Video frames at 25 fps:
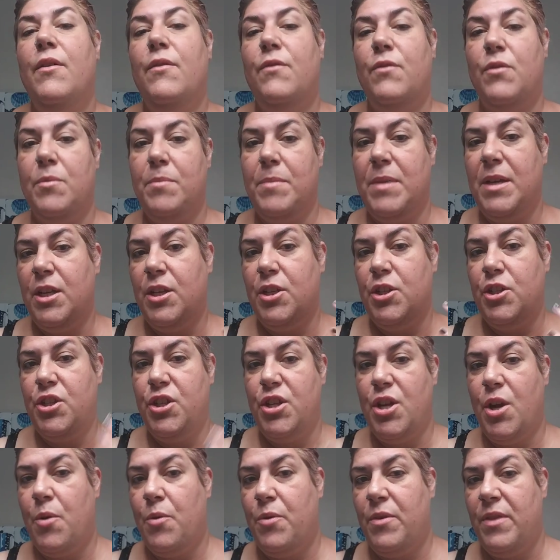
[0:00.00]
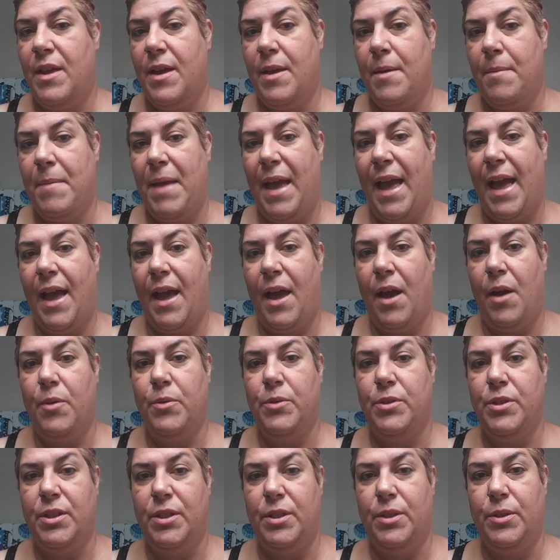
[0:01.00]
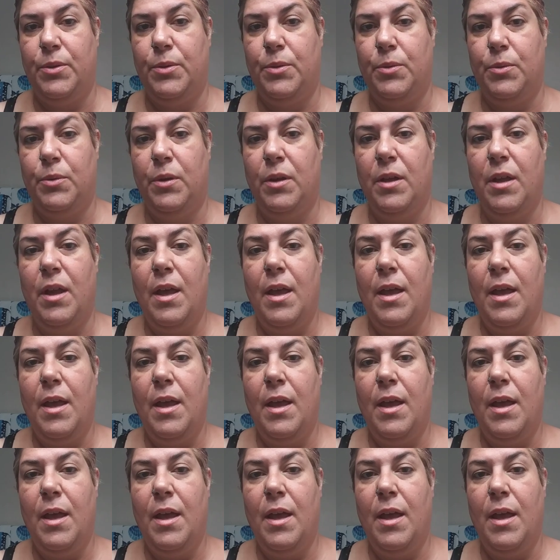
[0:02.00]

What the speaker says: for me to show them how to